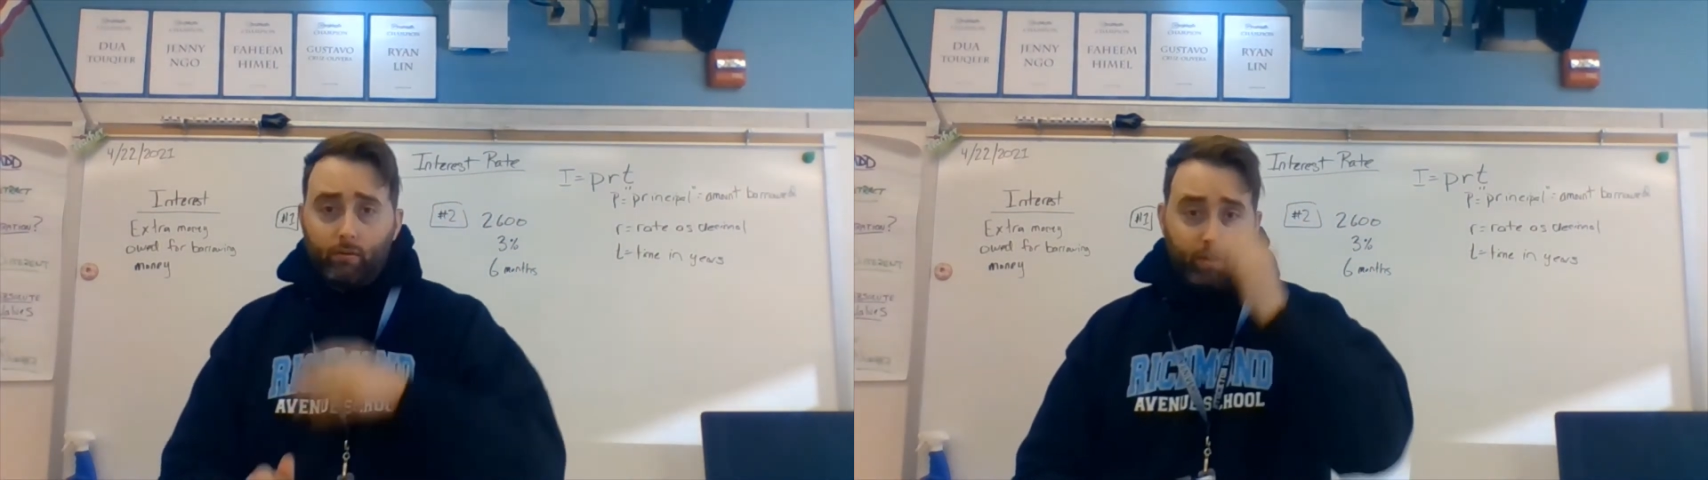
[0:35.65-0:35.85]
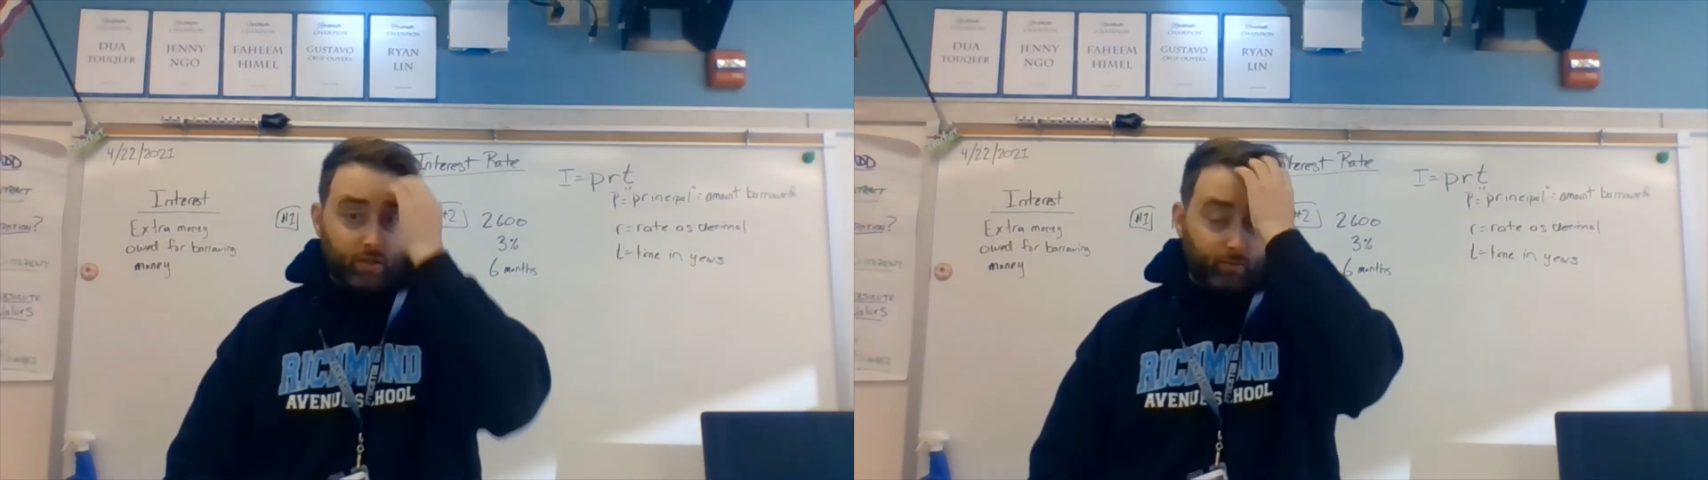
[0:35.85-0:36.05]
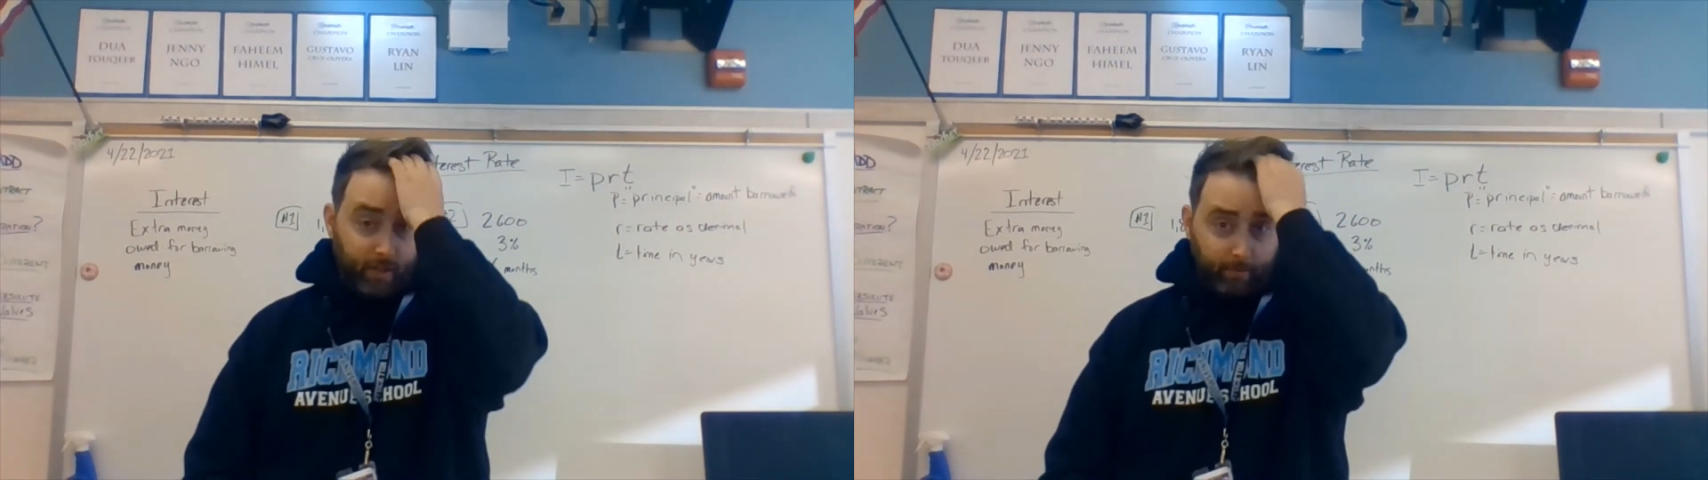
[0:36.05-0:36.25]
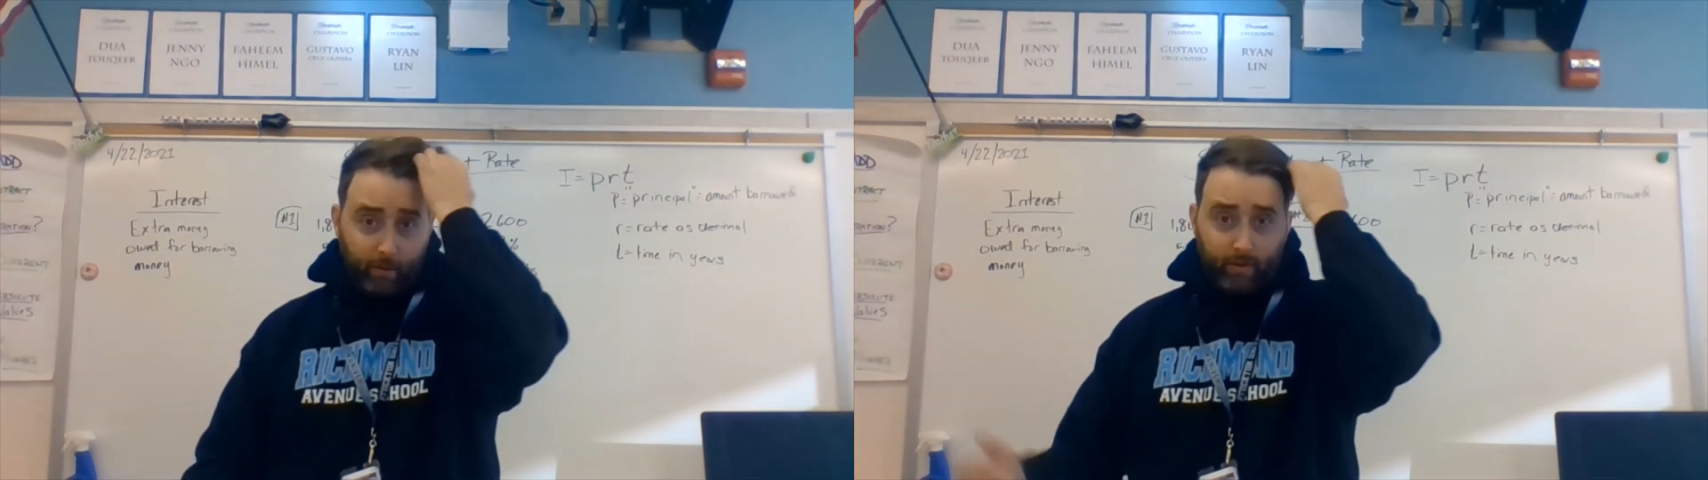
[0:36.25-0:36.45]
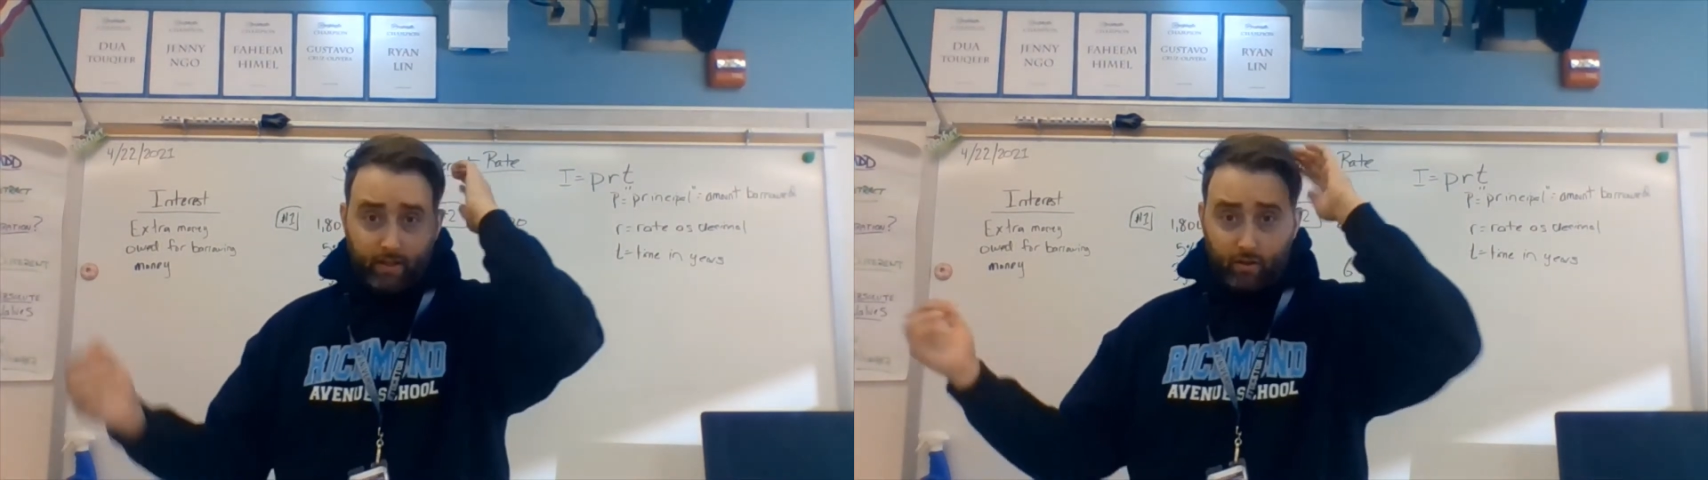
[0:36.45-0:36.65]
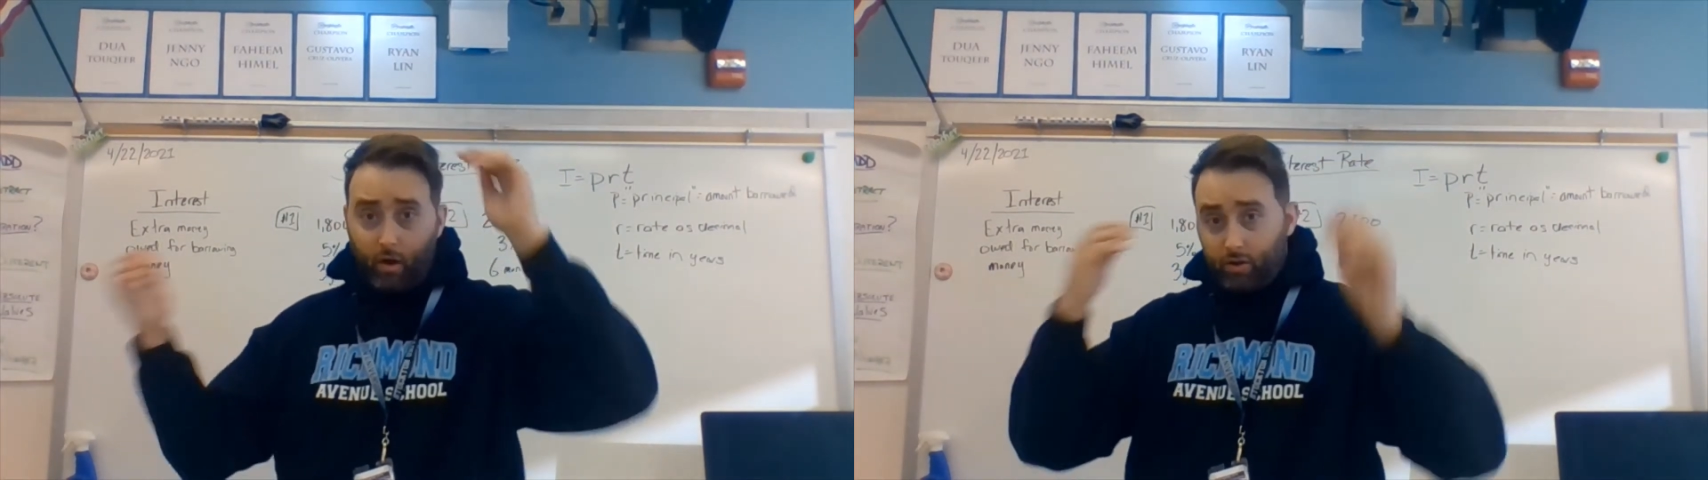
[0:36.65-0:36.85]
which is typically what these are